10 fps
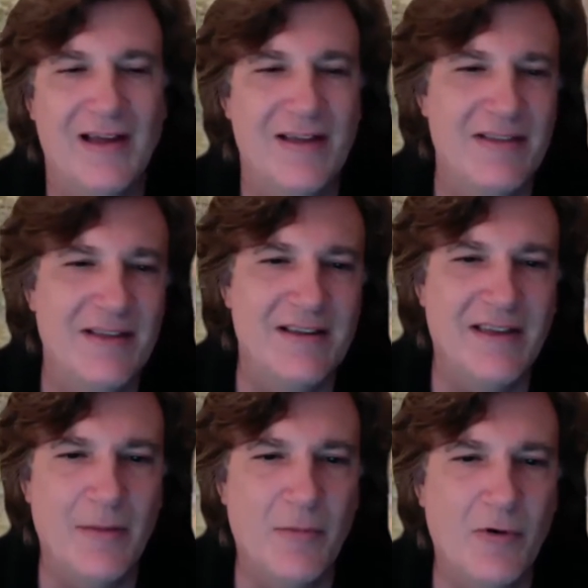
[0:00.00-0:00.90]
The
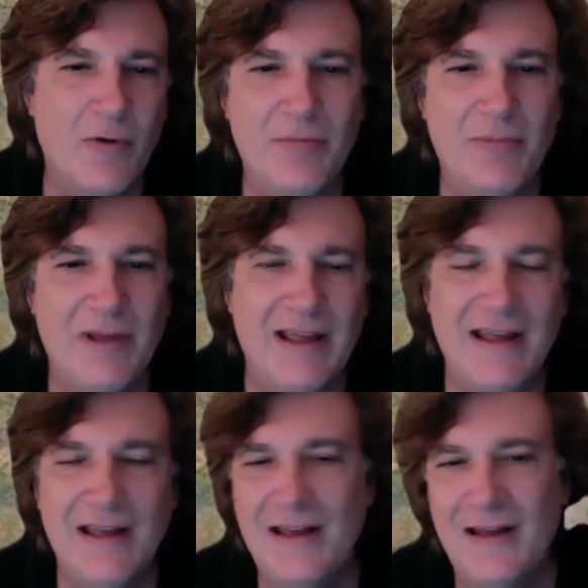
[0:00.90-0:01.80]
example would
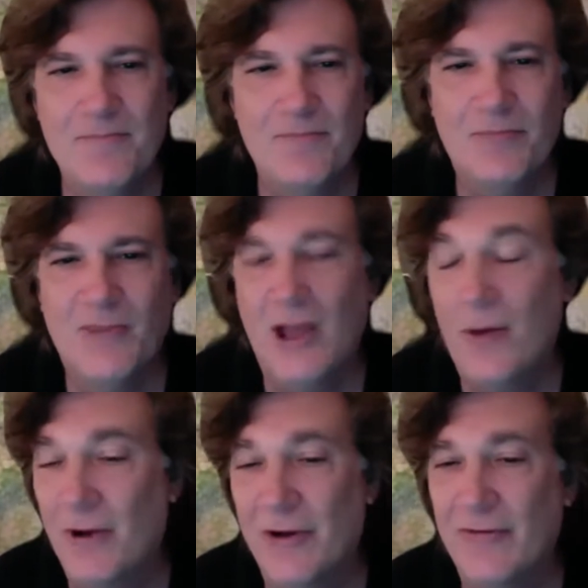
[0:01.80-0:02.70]
be
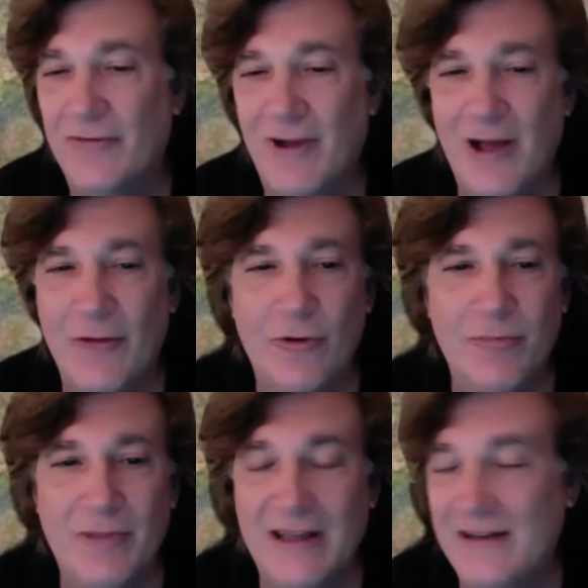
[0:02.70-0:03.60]
butterfly would
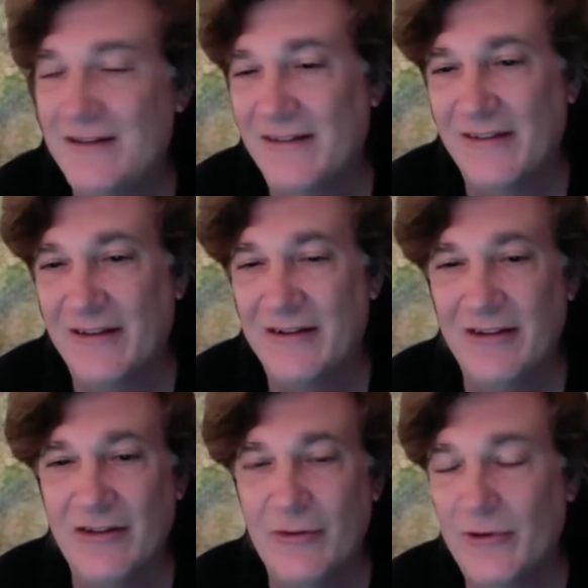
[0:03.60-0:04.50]
be
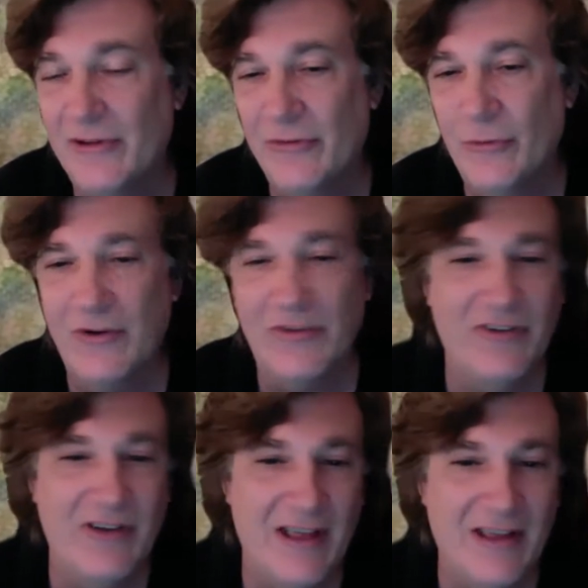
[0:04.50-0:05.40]
discontinuous or
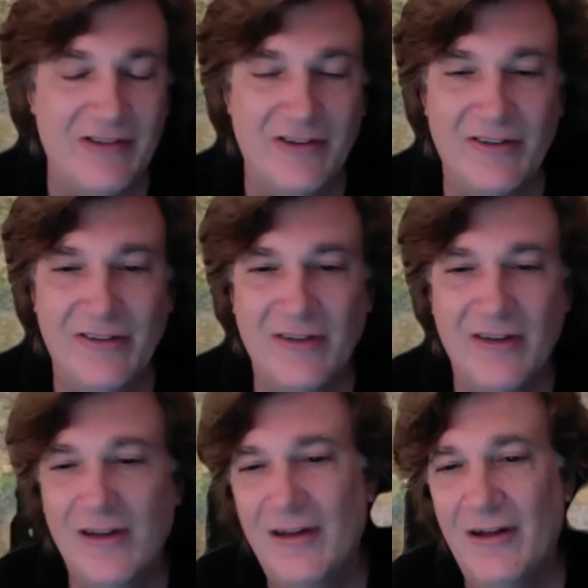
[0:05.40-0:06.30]
stages.
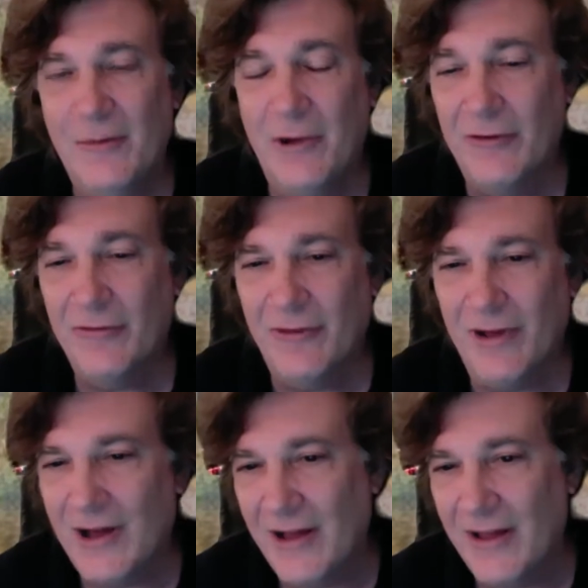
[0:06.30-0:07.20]

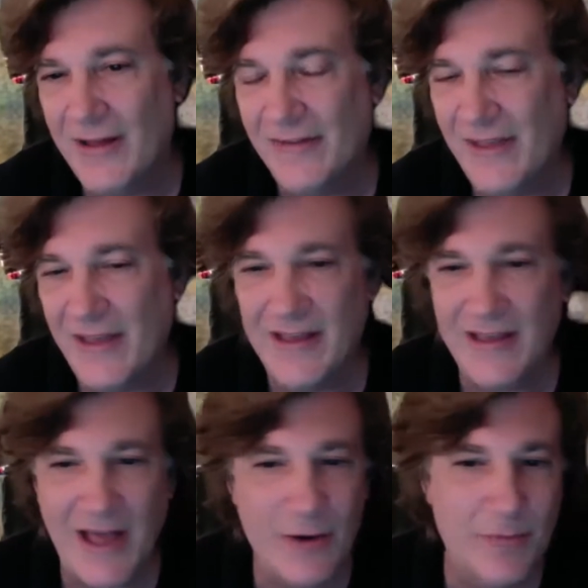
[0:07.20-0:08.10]
Butterfly is a
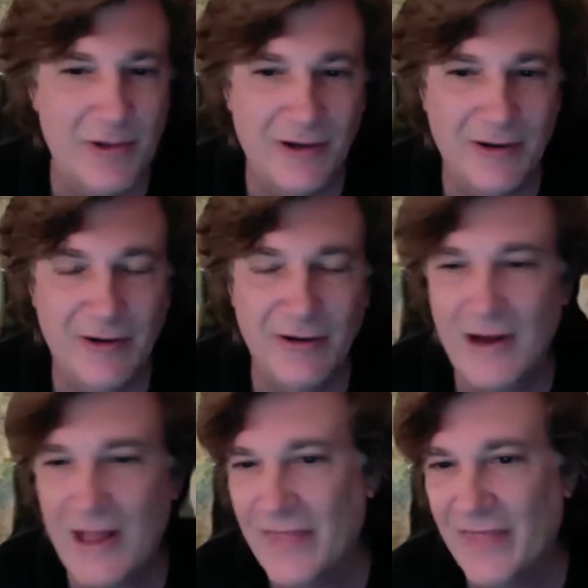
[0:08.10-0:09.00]
caterpillar
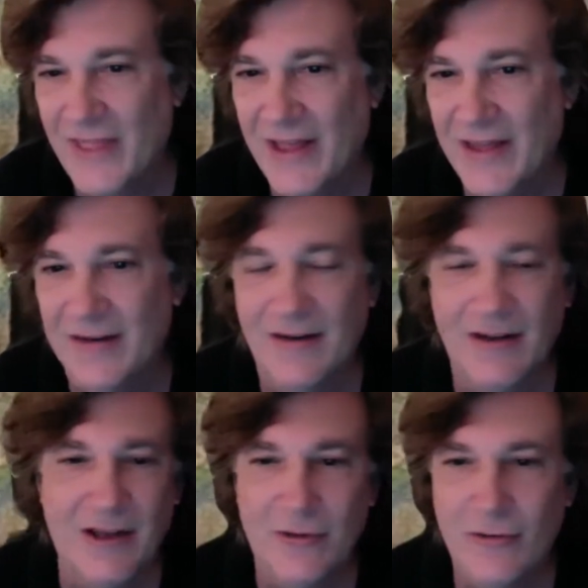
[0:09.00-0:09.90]
and then
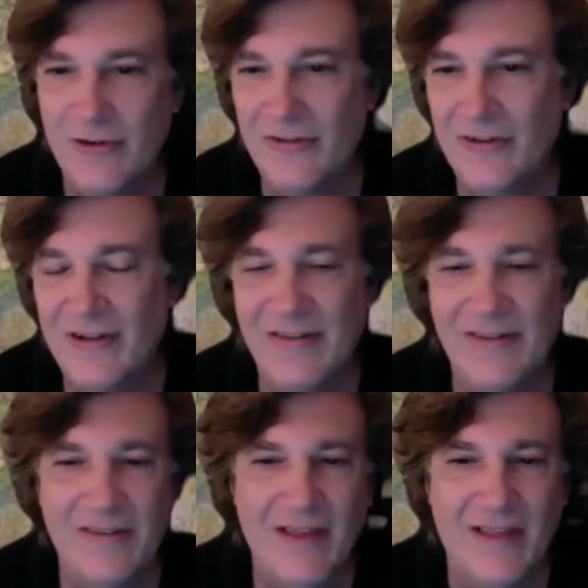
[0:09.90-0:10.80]
a
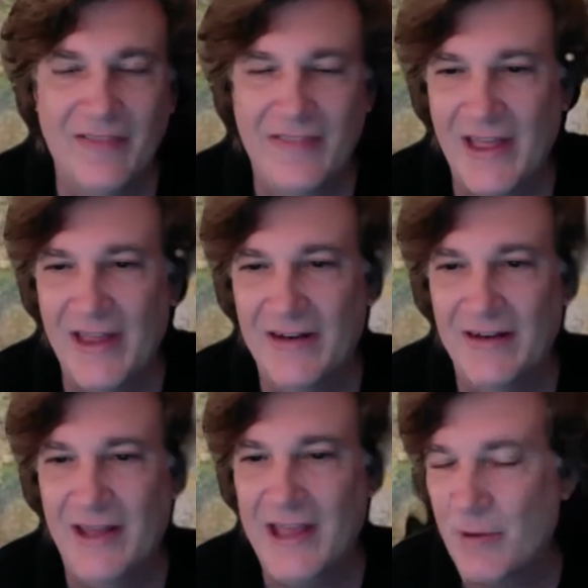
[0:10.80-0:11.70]
chrysalis and then
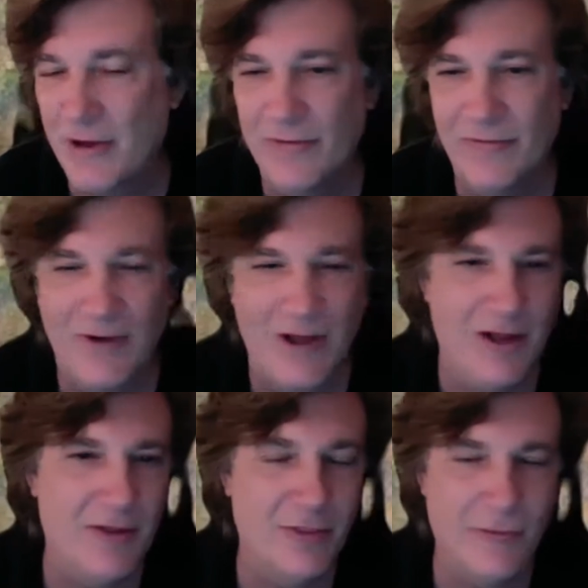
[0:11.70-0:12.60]
a butterfly,
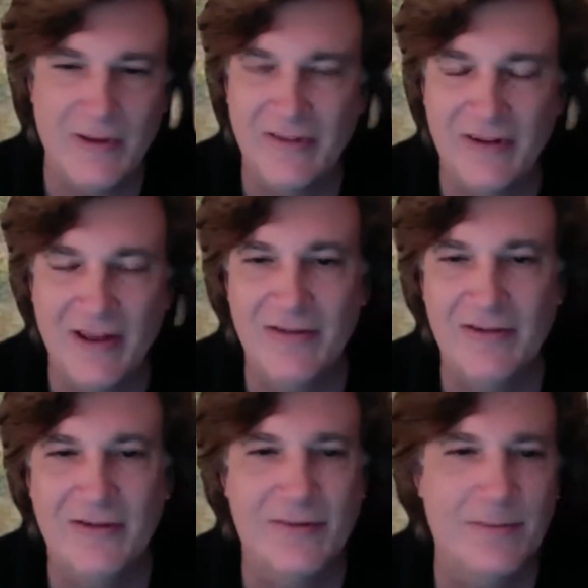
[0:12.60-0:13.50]
3
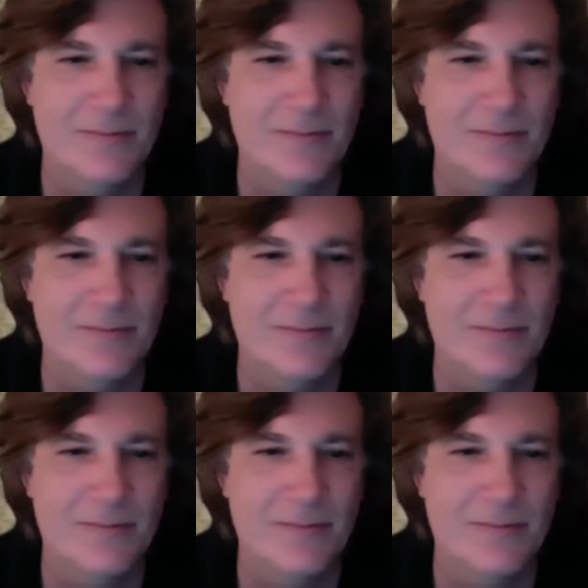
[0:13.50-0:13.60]
stages.